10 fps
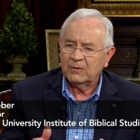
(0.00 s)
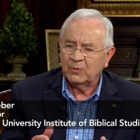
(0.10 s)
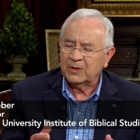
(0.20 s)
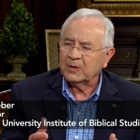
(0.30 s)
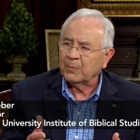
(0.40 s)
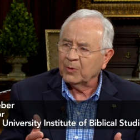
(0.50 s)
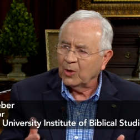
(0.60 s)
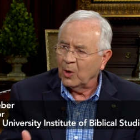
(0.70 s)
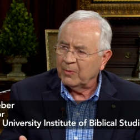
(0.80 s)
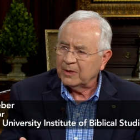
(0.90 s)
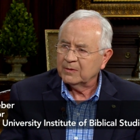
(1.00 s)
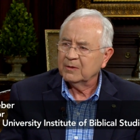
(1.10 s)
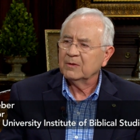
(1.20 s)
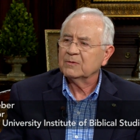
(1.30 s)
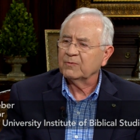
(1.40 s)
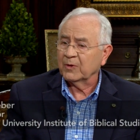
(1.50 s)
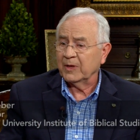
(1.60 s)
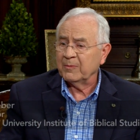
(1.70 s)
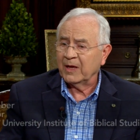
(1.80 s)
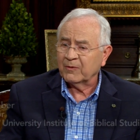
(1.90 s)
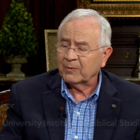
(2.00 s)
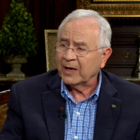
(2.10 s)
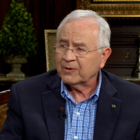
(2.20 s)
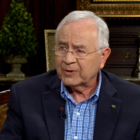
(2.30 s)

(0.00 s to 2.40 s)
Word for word: with a diploma for them to have the right